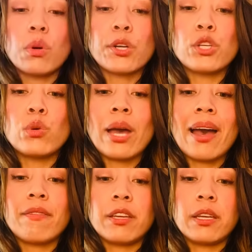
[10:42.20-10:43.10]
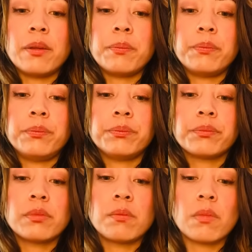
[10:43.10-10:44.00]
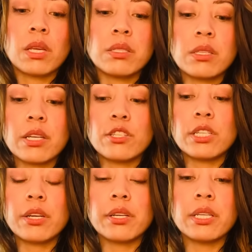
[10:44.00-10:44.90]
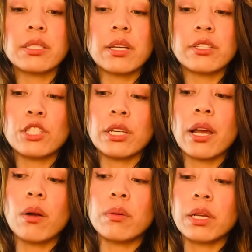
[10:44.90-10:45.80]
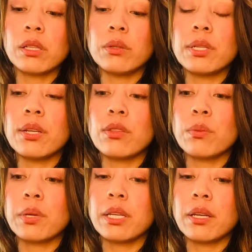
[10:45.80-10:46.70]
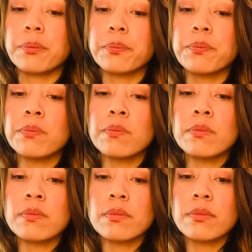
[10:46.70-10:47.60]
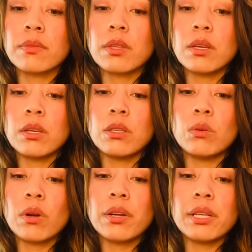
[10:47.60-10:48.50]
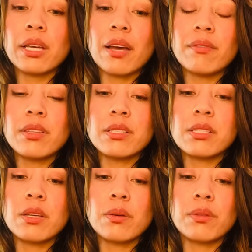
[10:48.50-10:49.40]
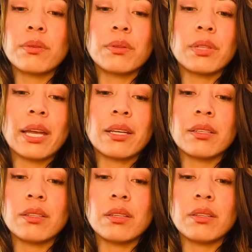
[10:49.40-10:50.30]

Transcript: or you having it. Sagittarius energy now included in the reading. You already have this though through, like,